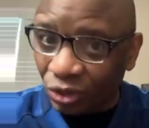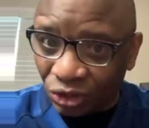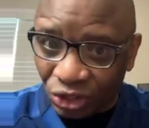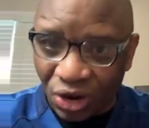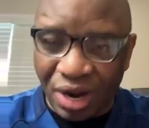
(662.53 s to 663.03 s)
want to
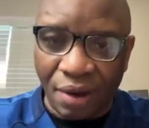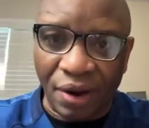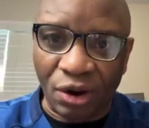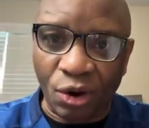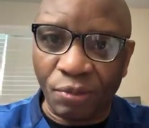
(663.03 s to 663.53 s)
join
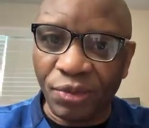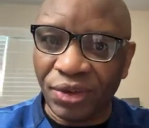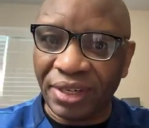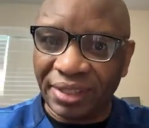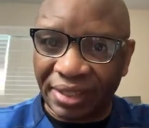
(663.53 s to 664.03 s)
our
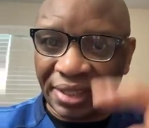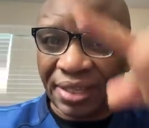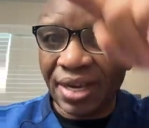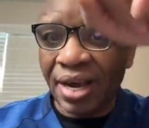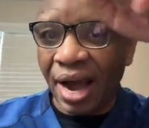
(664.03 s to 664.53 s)
community,
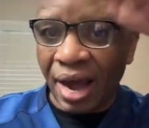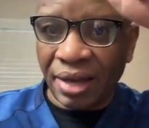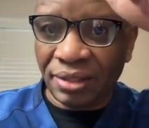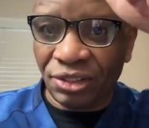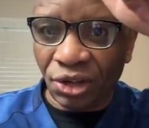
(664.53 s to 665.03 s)

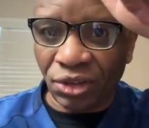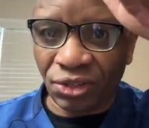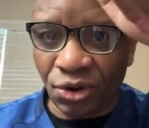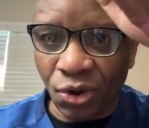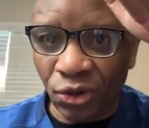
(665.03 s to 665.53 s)

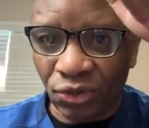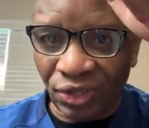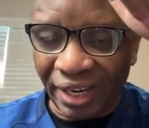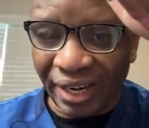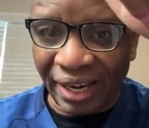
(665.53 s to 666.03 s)
just go
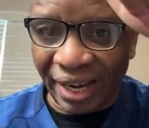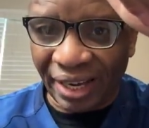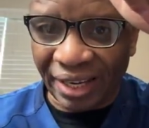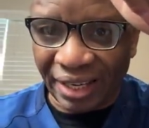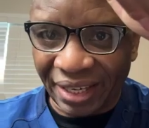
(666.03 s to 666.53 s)
to the
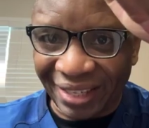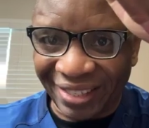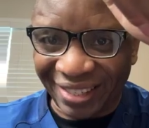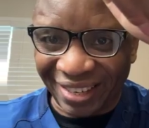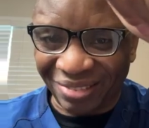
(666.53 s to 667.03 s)
link in the
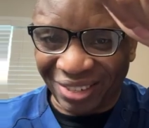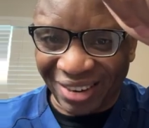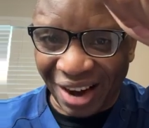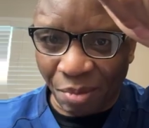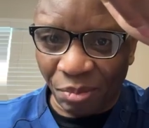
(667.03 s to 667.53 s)

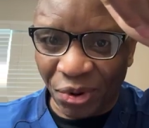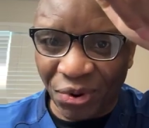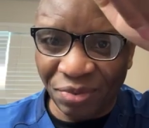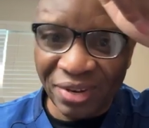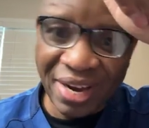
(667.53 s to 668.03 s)
description
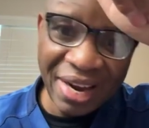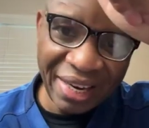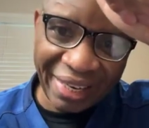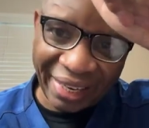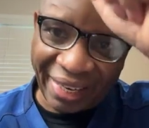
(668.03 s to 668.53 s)
above,
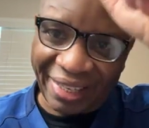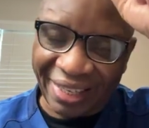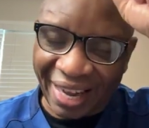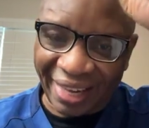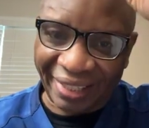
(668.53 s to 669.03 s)

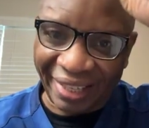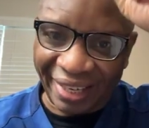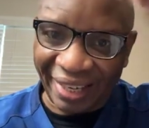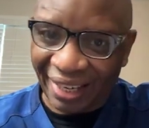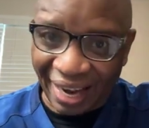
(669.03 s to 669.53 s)
click that
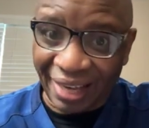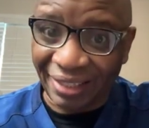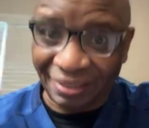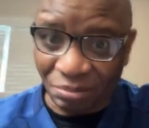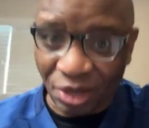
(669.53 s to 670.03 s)
link
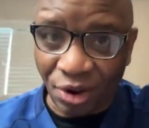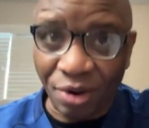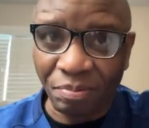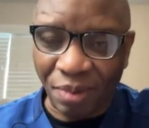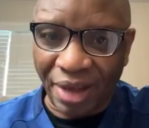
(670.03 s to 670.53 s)
and
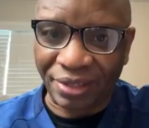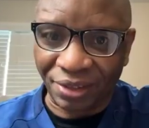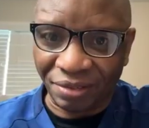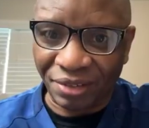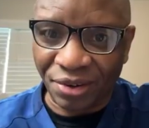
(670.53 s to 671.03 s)
become part
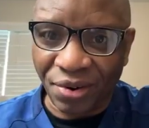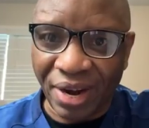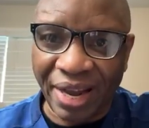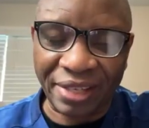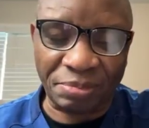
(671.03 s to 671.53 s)
of the
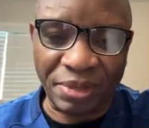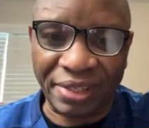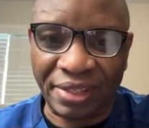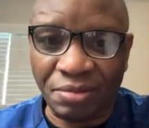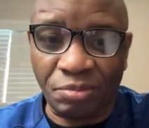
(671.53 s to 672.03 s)

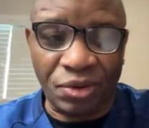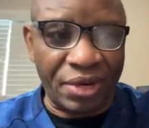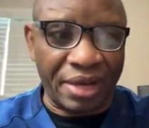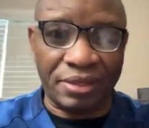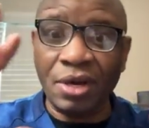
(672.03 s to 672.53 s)
OLSP
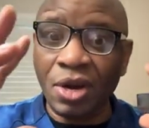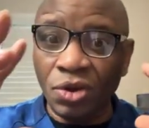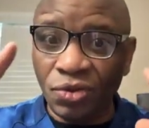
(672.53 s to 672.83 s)
TeamBuilders.